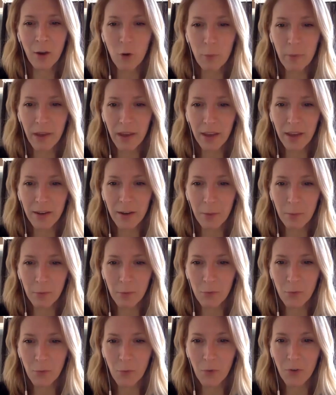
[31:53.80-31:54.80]
I get number
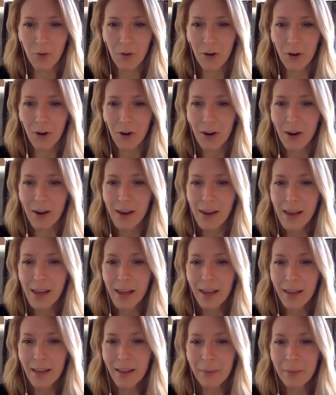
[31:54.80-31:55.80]
four.
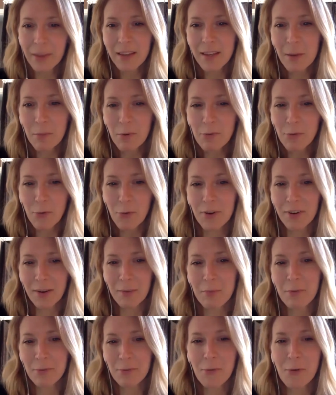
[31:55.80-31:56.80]
number four.
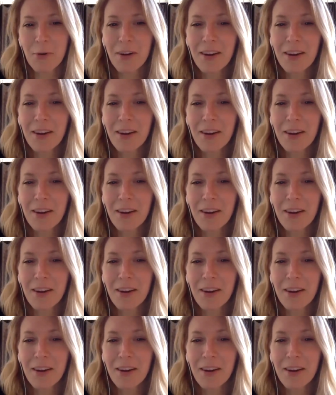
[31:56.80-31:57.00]
Number four.